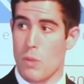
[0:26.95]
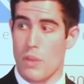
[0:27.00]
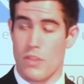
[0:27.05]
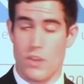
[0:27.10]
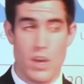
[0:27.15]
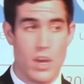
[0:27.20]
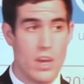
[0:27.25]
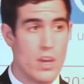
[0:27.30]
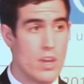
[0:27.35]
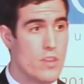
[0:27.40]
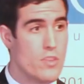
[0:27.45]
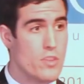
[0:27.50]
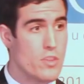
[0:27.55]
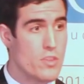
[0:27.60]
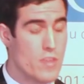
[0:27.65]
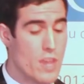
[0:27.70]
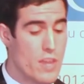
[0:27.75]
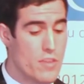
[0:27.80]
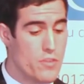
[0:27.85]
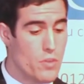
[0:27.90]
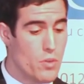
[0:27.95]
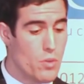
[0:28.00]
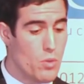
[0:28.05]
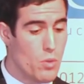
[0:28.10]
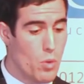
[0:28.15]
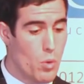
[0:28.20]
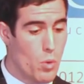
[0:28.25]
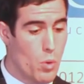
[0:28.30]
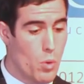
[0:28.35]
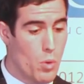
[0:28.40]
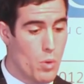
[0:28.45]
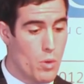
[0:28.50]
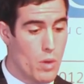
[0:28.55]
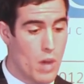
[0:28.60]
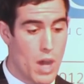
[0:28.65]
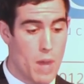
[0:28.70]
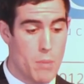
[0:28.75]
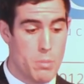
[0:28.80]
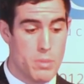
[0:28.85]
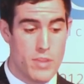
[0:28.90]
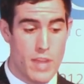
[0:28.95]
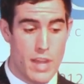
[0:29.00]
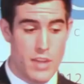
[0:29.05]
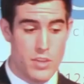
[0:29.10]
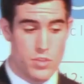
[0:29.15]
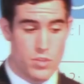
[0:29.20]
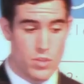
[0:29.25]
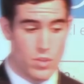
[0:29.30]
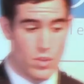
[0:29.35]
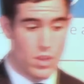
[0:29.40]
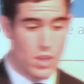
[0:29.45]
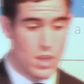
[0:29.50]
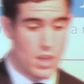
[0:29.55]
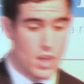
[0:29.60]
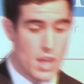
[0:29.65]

whether successful or potential.